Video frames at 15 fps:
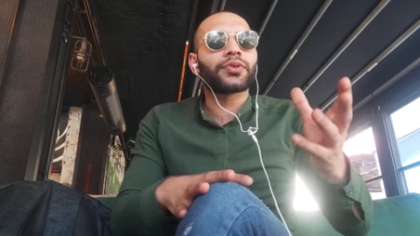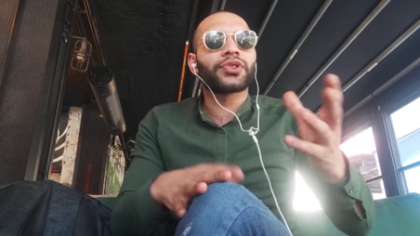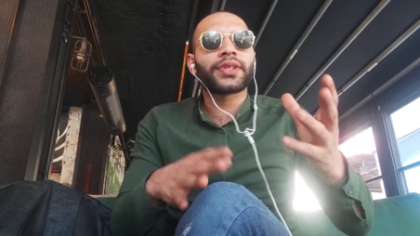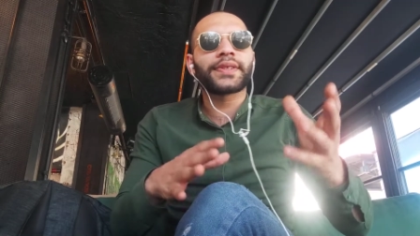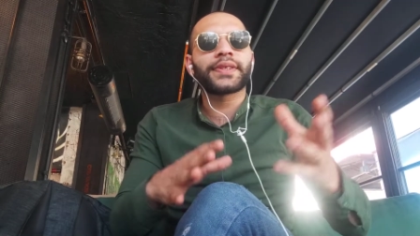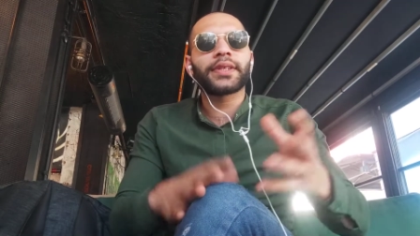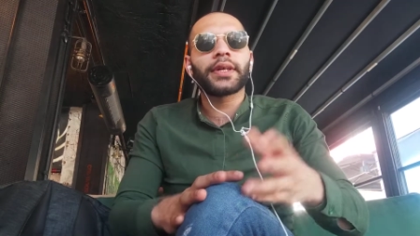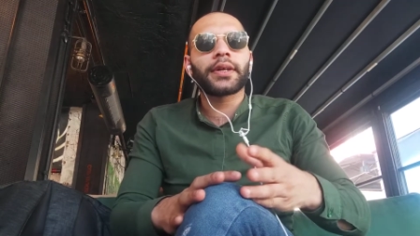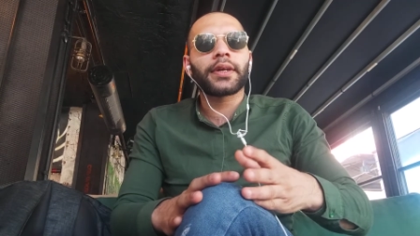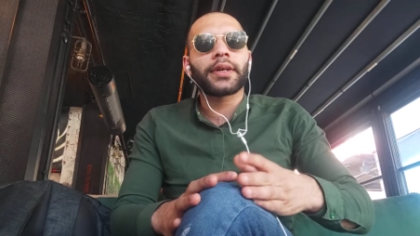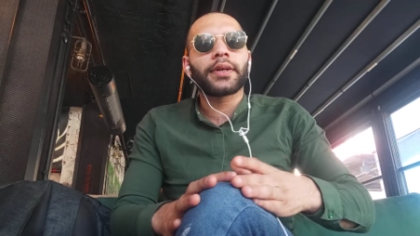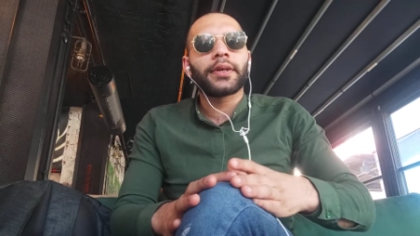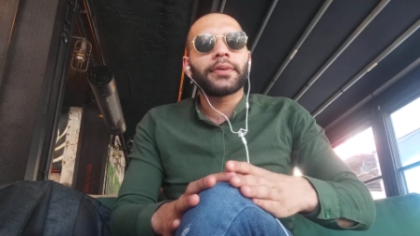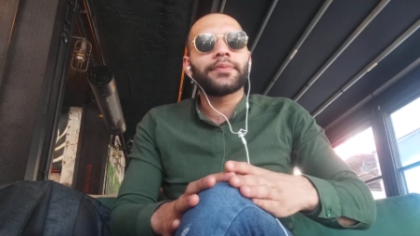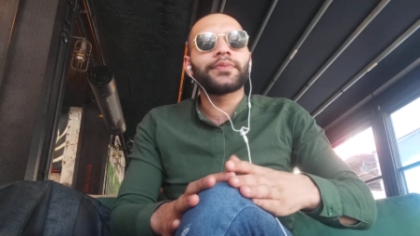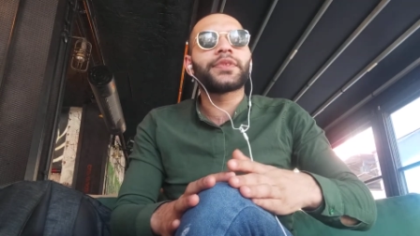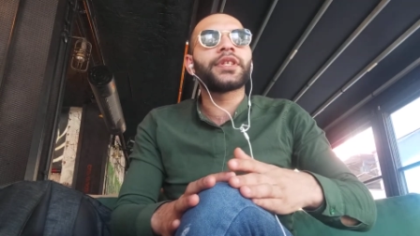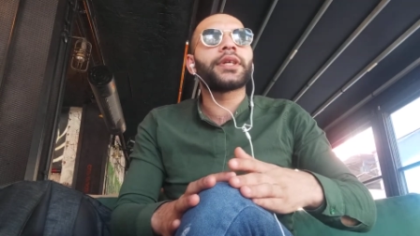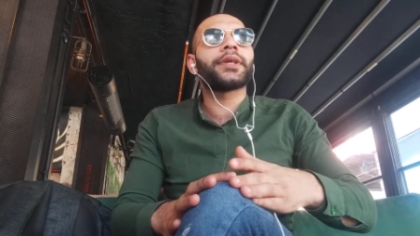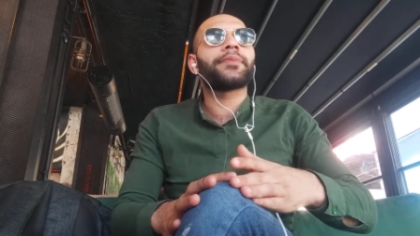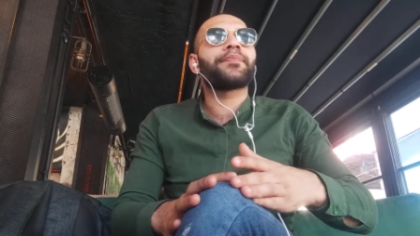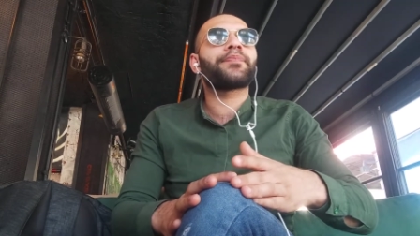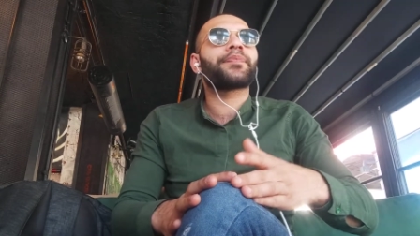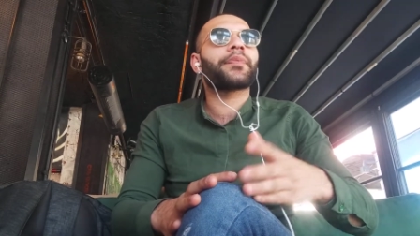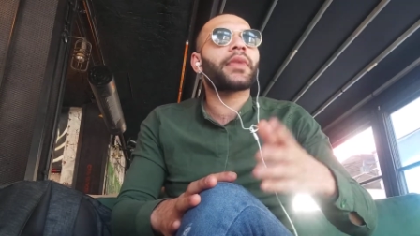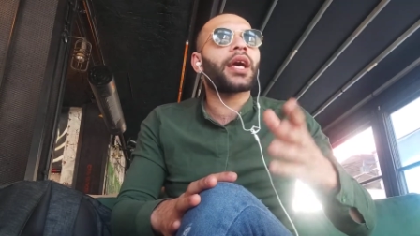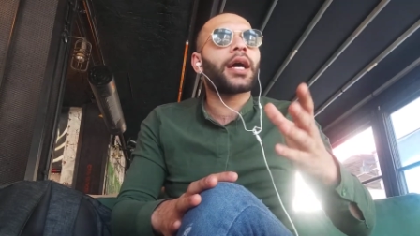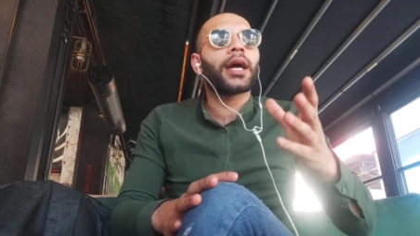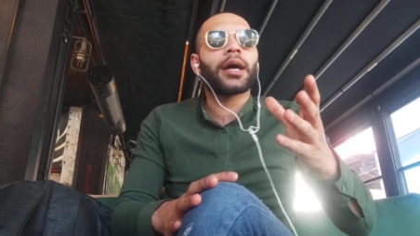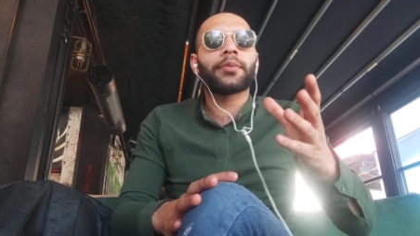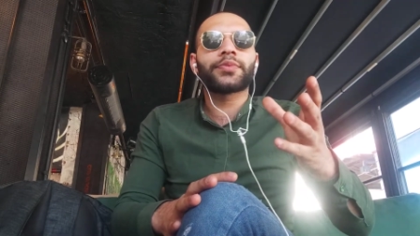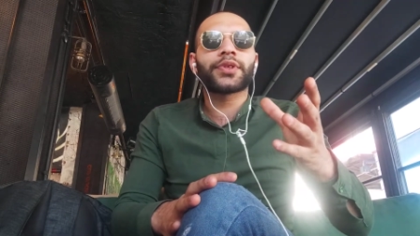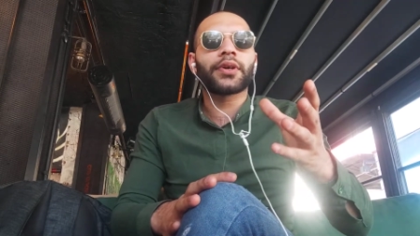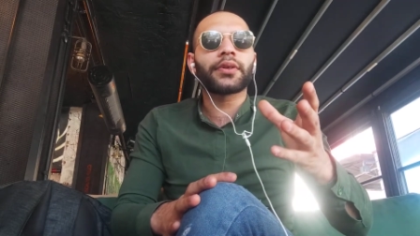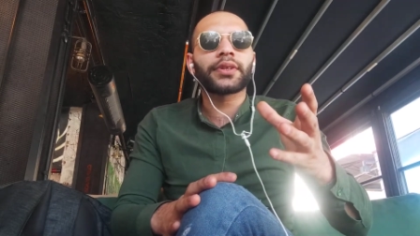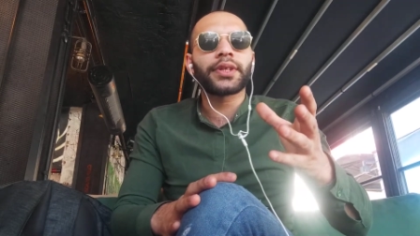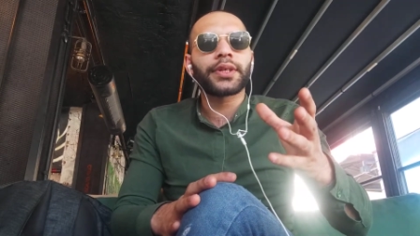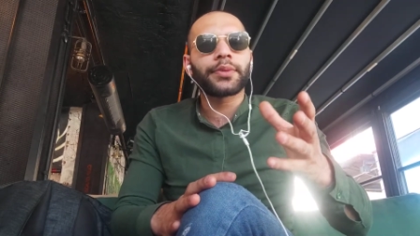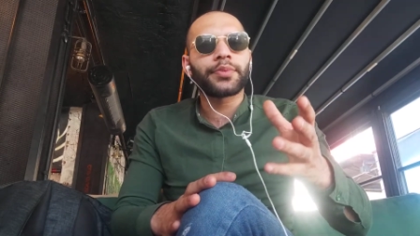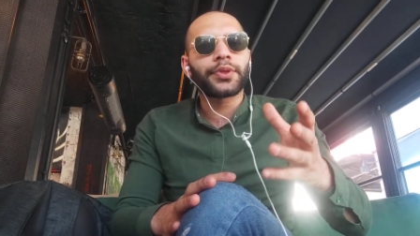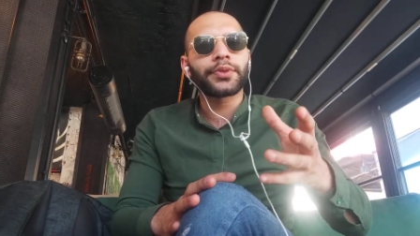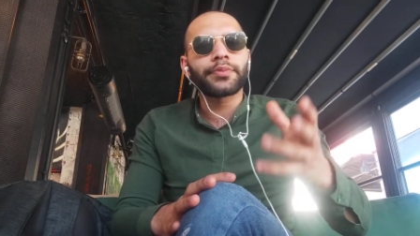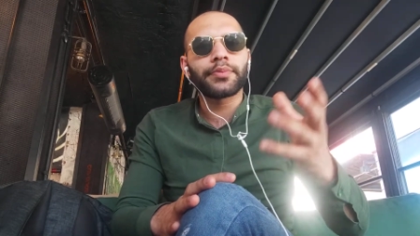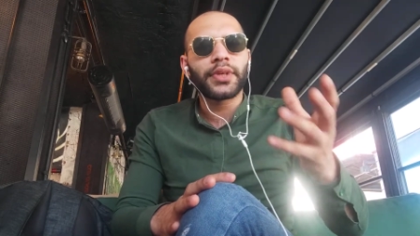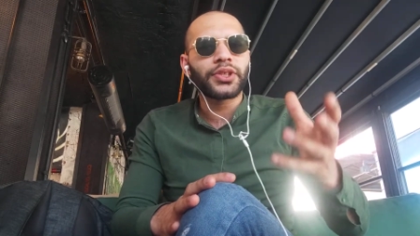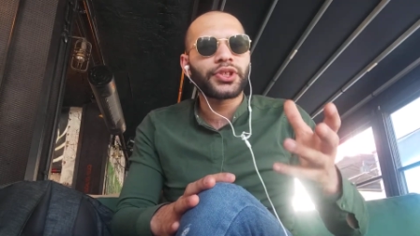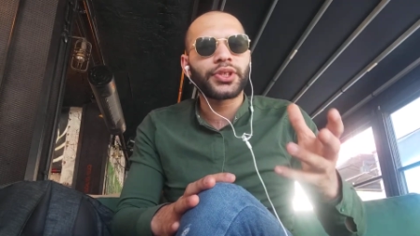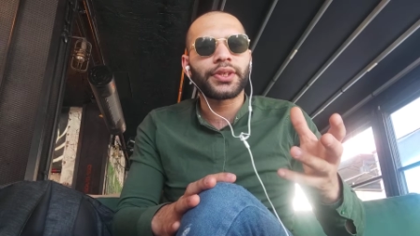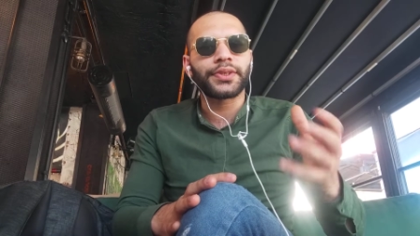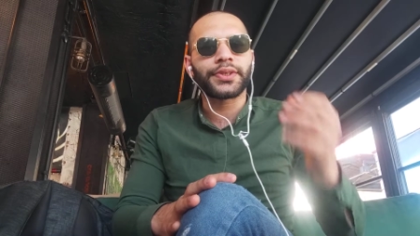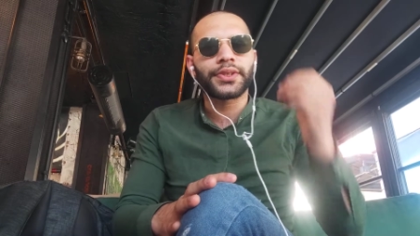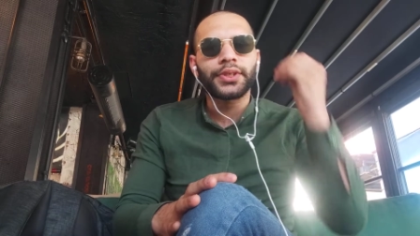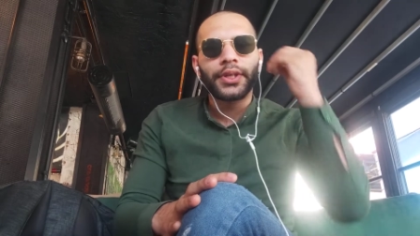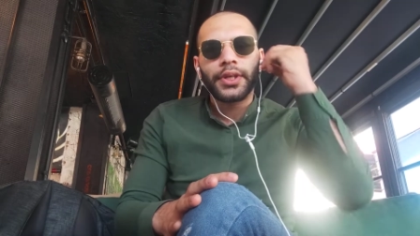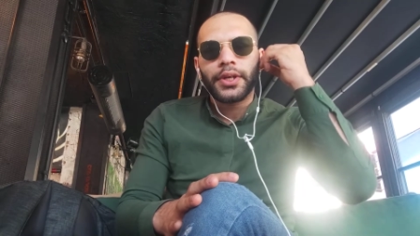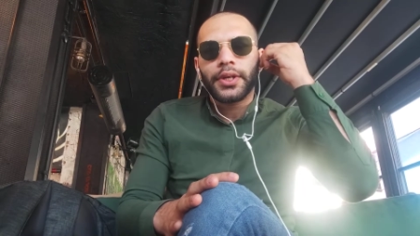just think, I'm talking about machines.